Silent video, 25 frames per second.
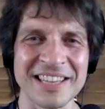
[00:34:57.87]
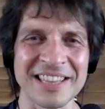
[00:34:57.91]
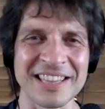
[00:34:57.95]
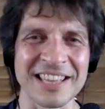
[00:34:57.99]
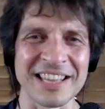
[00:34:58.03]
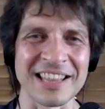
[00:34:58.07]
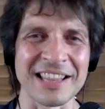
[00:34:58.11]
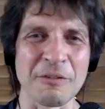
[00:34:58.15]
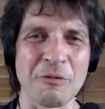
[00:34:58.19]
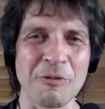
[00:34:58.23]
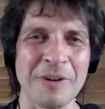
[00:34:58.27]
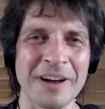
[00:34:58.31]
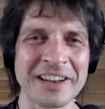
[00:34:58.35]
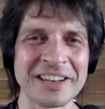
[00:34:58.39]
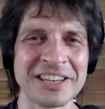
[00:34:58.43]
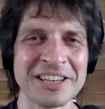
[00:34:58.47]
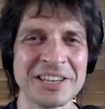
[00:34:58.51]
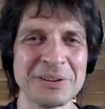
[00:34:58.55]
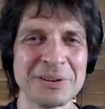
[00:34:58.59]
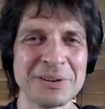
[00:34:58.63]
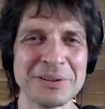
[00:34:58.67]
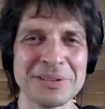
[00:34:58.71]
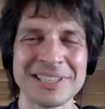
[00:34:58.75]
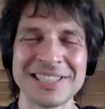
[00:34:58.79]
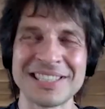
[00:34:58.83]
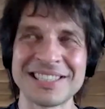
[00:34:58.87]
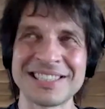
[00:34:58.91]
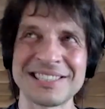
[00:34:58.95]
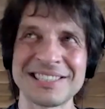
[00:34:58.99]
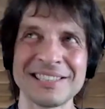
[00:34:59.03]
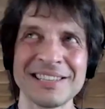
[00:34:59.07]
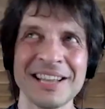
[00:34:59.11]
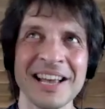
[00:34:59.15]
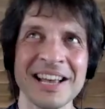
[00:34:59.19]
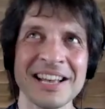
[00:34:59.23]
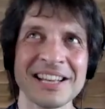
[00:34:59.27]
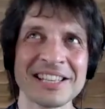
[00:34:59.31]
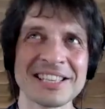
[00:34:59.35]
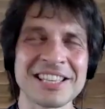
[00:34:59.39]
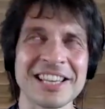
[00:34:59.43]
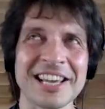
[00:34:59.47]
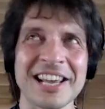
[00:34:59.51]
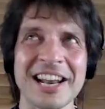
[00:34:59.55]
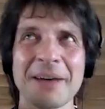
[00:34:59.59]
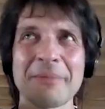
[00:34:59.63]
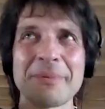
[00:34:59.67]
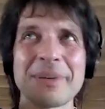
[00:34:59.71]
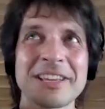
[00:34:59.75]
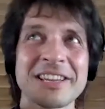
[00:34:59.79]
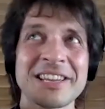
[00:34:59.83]
And then the one dude
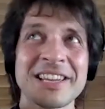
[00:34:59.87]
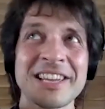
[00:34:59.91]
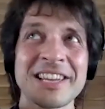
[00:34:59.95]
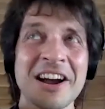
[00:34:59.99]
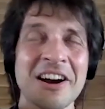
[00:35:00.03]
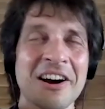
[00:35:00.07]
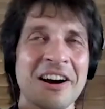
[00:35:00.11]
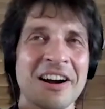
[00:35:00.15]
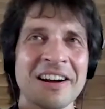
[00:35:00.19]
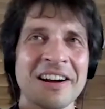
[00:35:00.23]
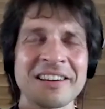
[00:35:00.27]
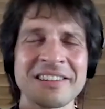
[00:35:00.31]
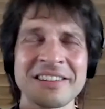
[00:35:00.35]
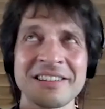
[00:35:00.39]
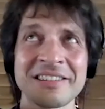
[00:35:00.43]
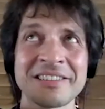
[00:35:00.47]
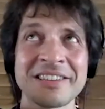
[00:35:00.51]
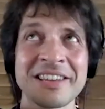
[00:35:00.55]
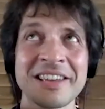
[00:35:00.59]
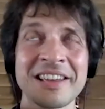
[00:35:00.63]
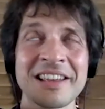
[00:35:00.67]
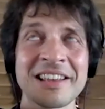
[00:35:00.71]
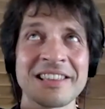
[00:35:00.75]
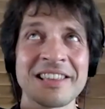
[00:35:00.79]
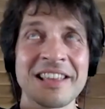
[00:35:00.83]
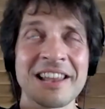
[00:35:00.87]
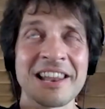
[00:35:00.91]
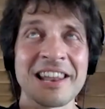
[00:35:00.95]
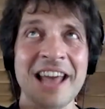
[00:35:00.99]
set up the